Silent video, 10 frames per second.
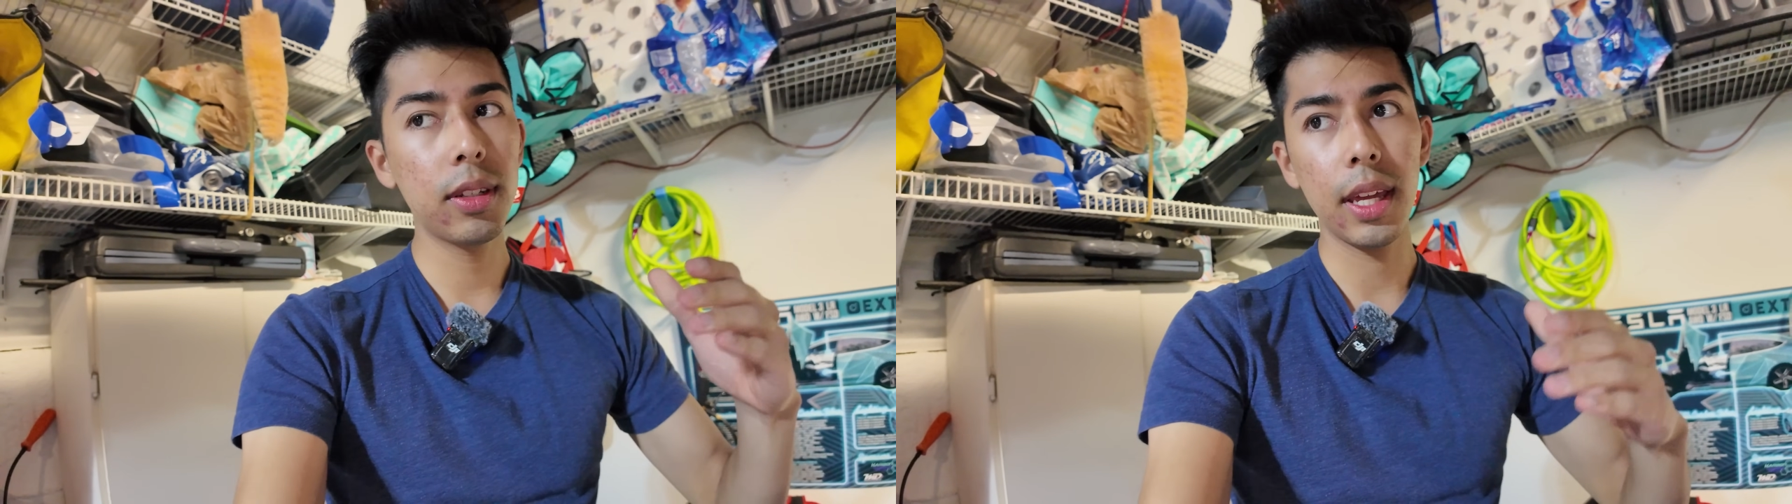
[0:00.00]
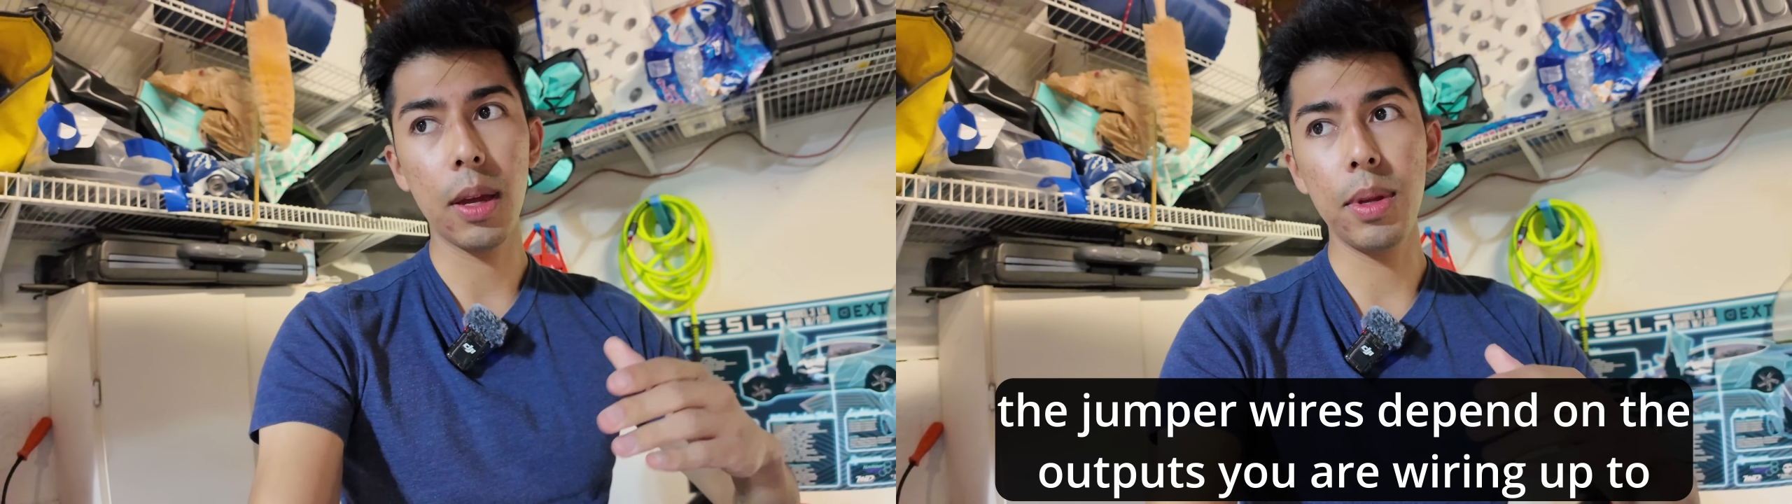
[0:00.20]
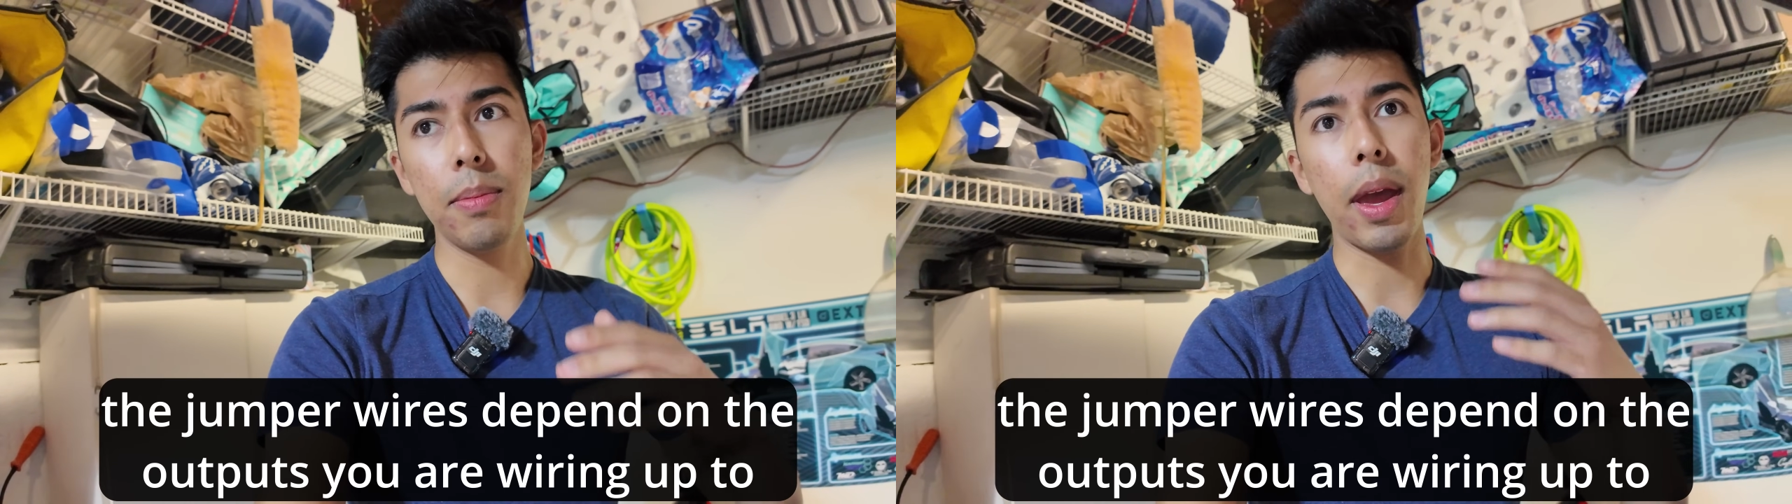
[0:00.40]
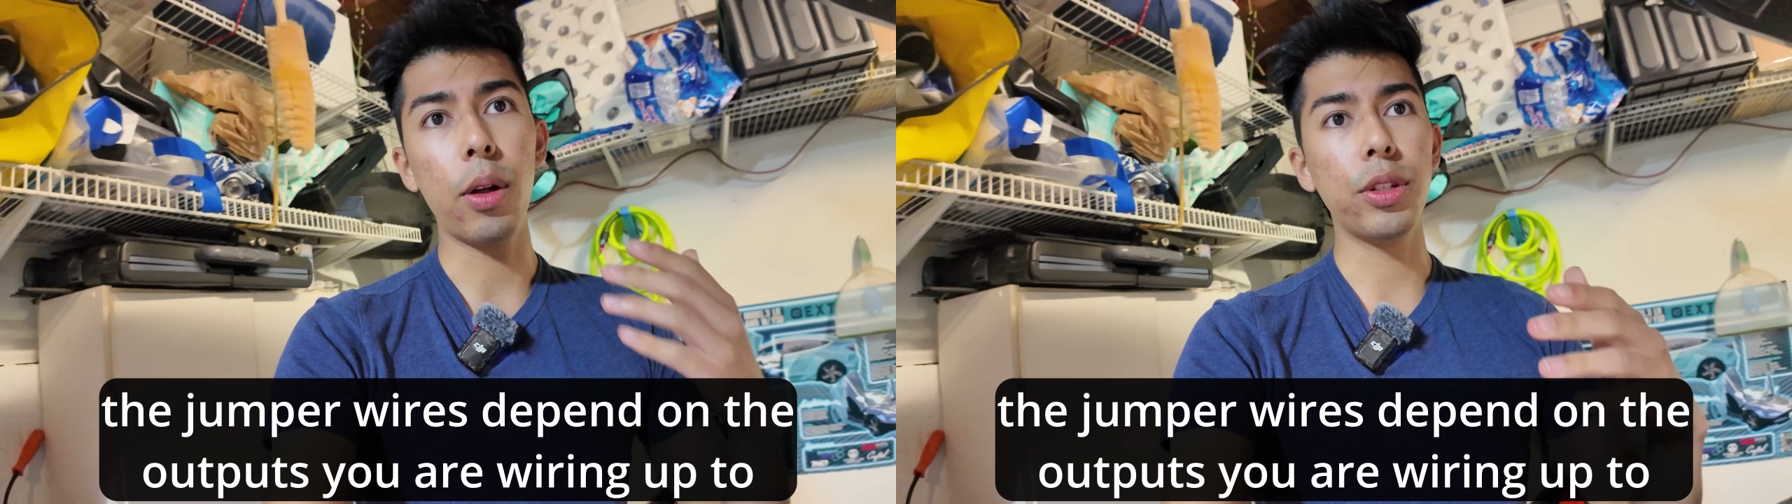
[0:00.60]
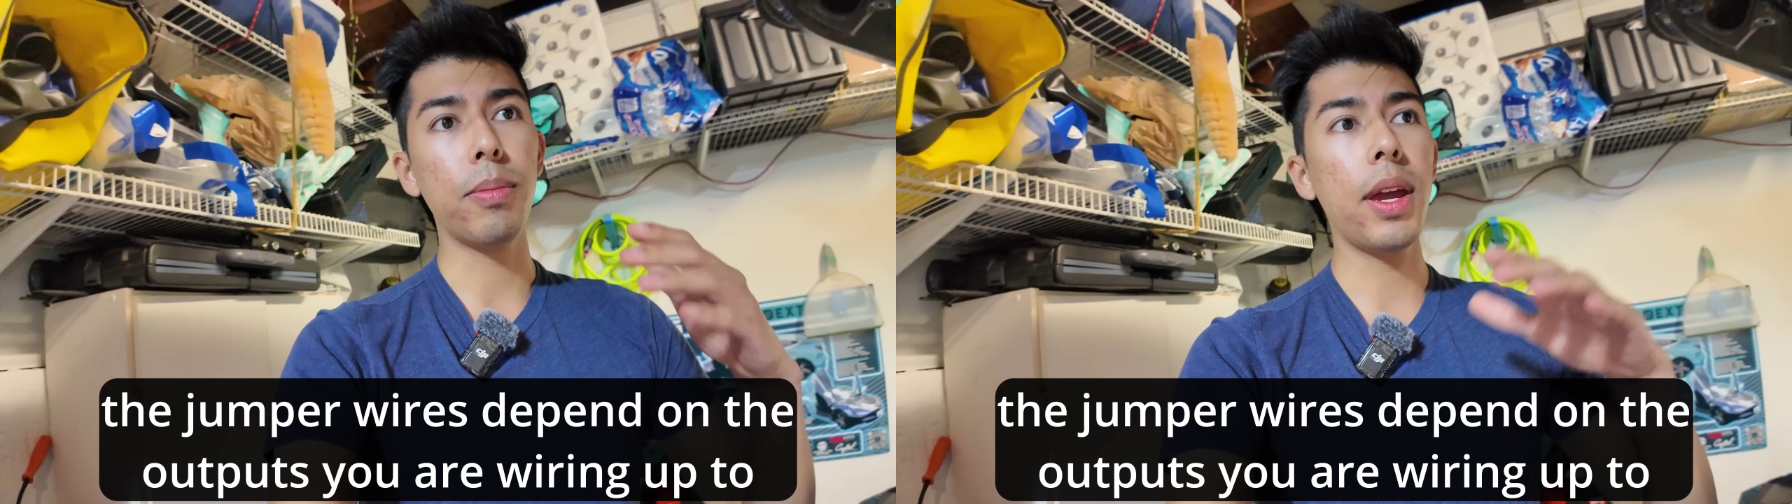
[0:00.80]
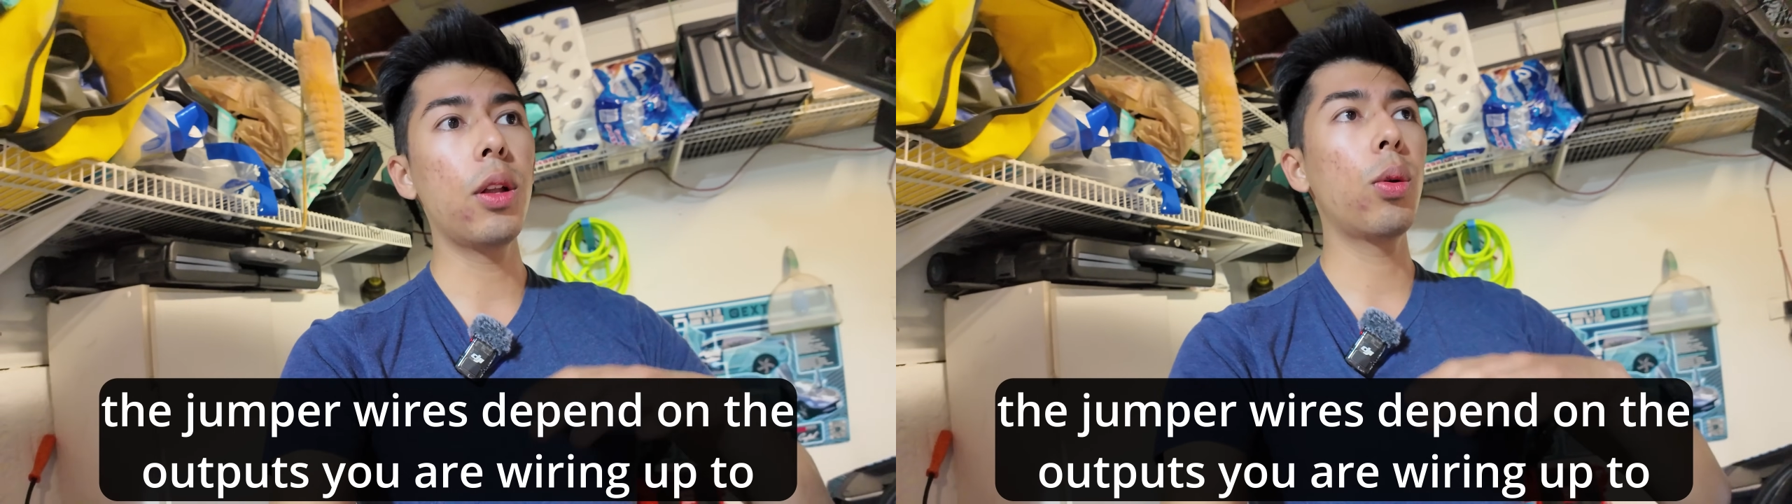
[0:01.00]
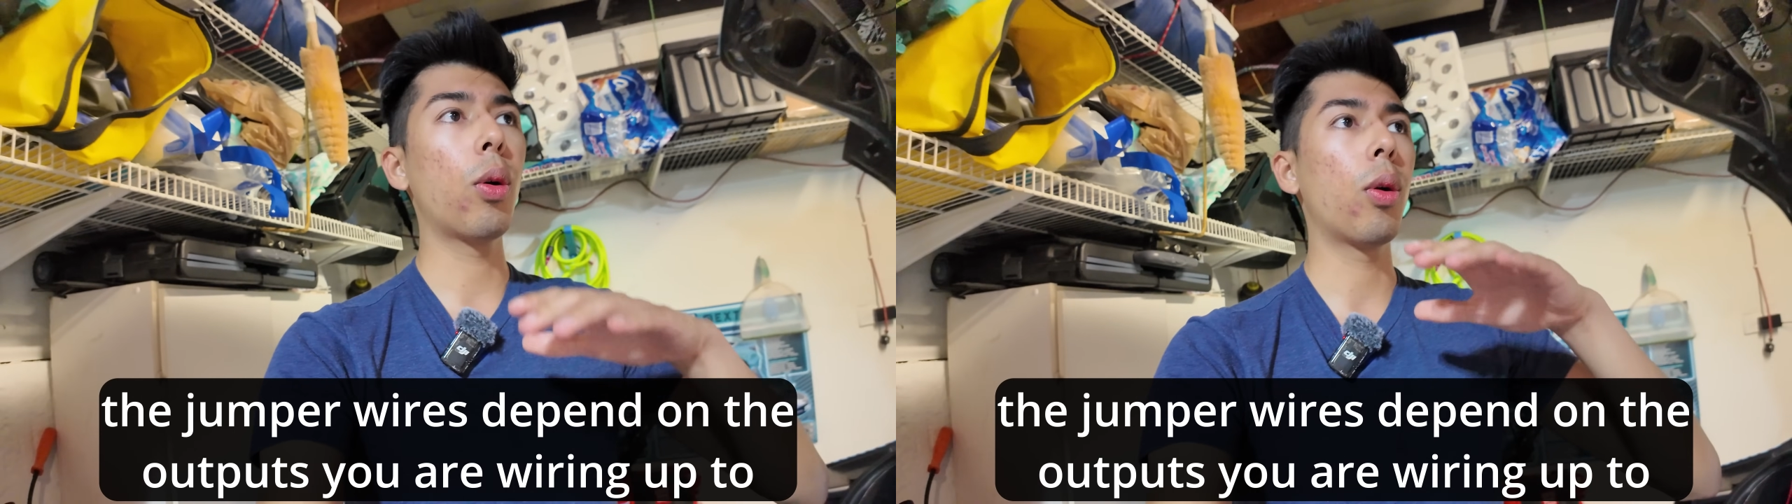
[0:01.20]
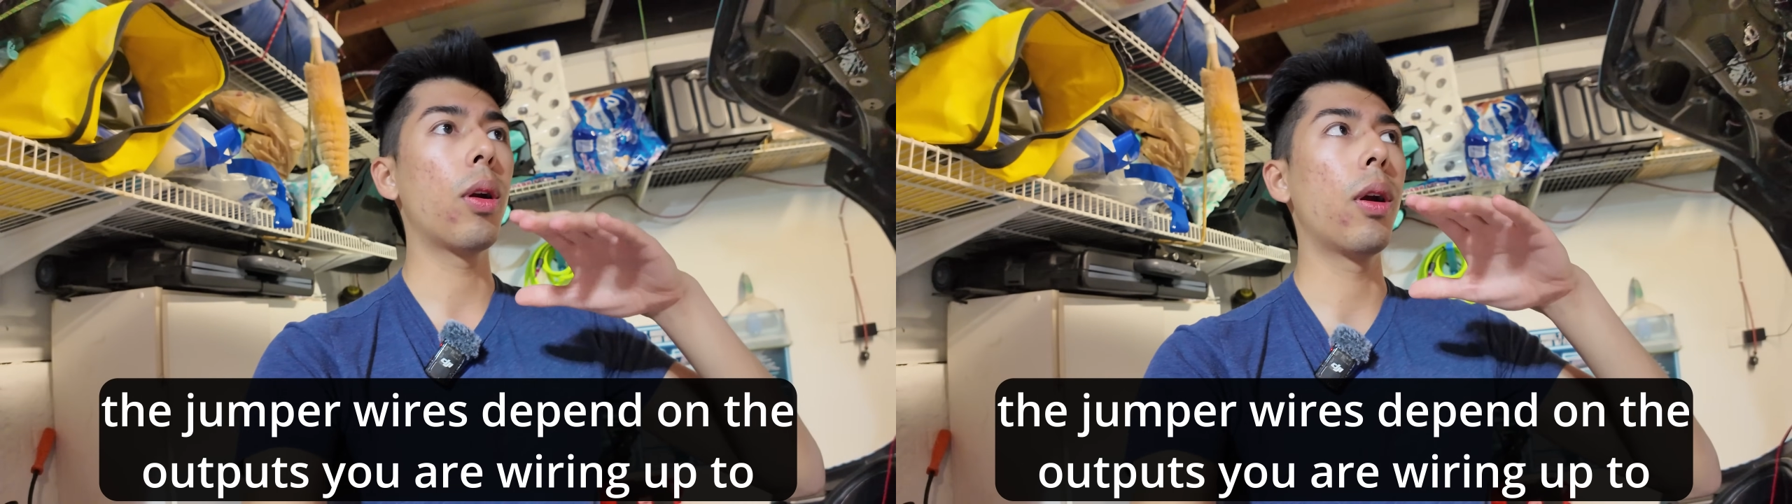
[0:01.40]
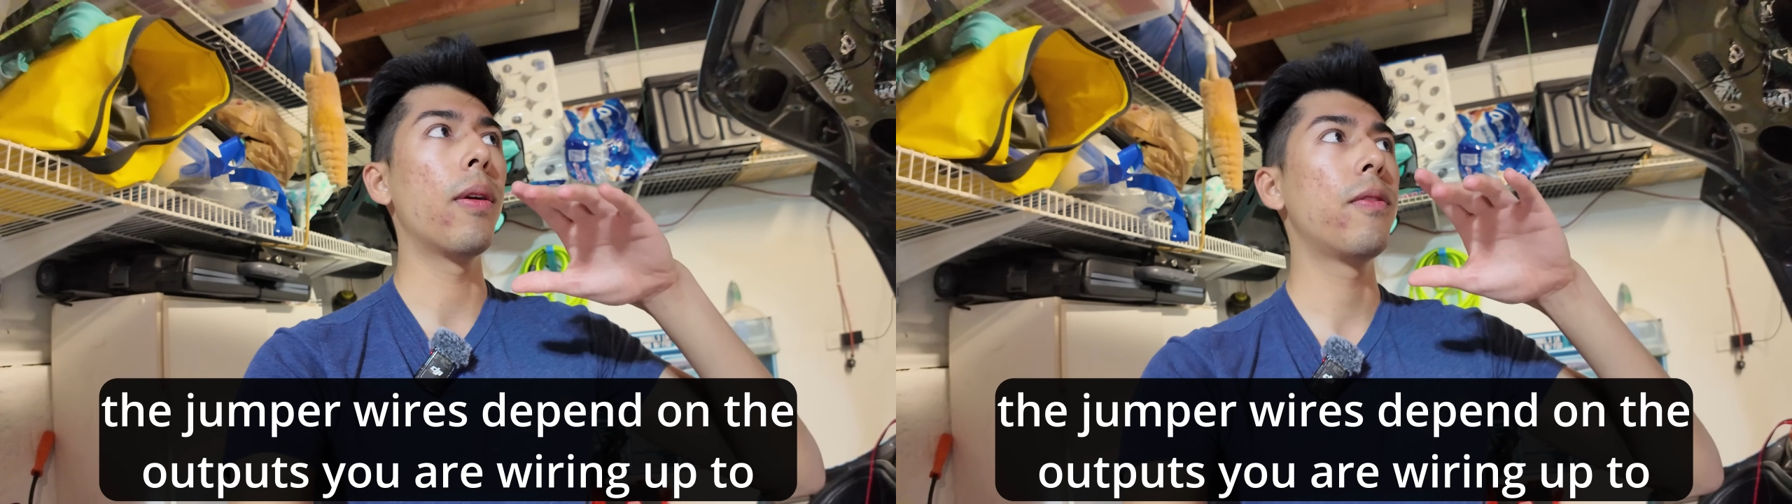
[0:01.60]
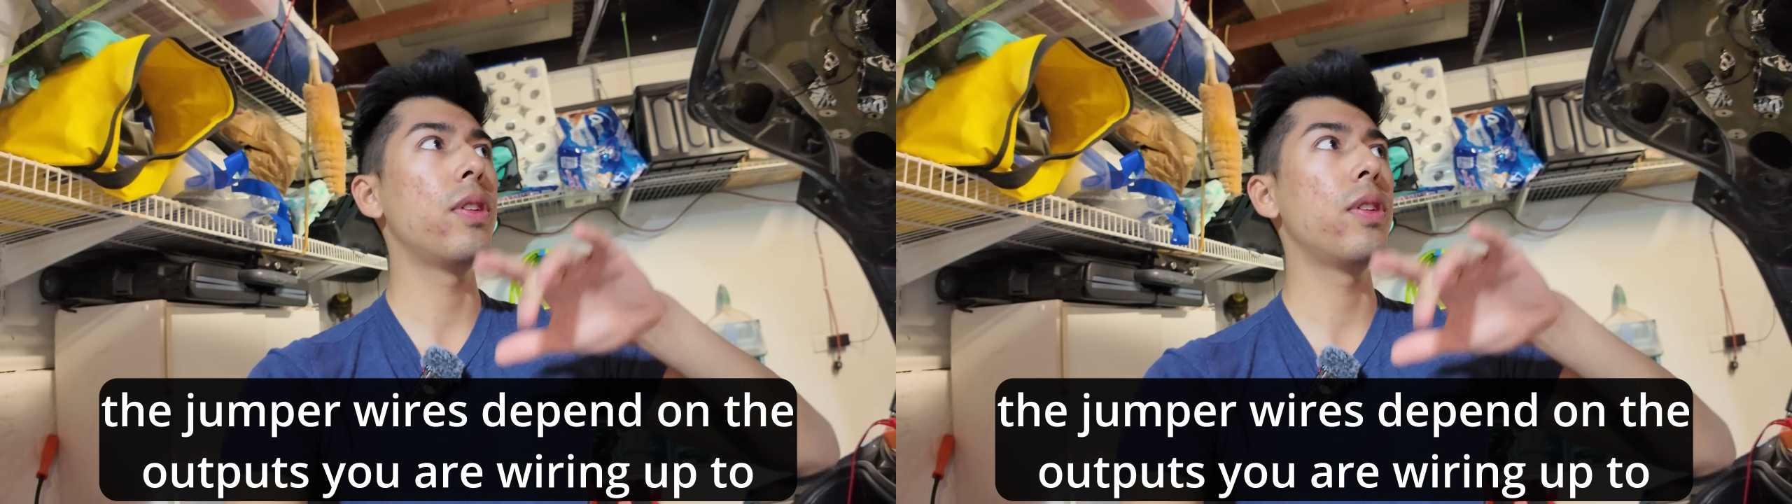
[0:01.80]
They could be male to male or